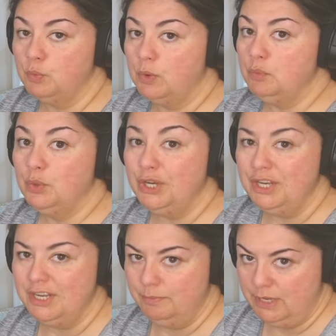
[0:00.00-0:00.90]
Why
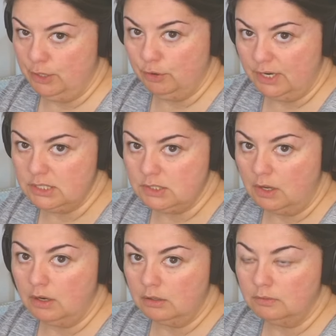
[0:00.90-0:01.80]
wouldn't it be a great
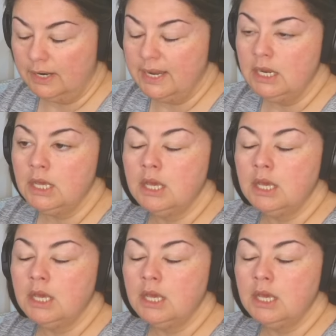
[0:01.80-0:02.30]
song, right?